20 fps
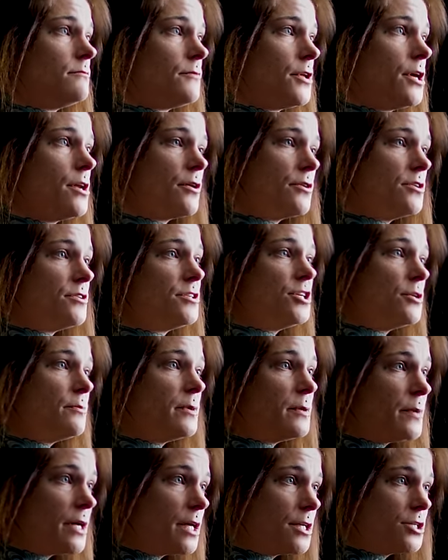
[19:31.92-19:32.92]
you know, you
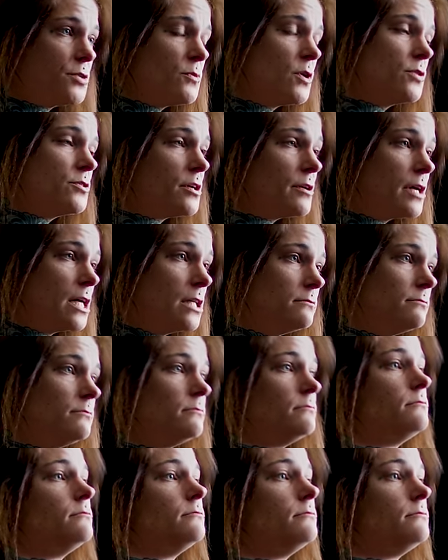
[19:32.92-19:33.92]
stupid bitch, you won't do it.
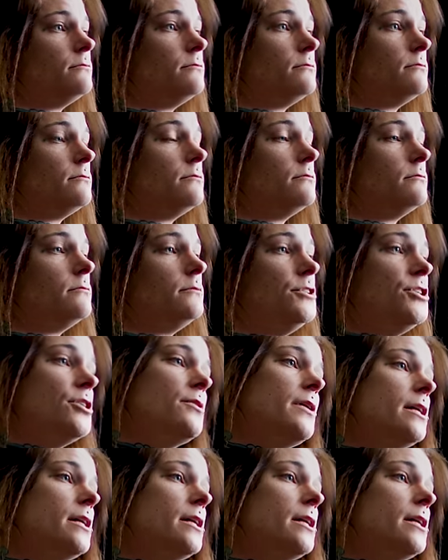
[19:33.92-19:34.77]
Do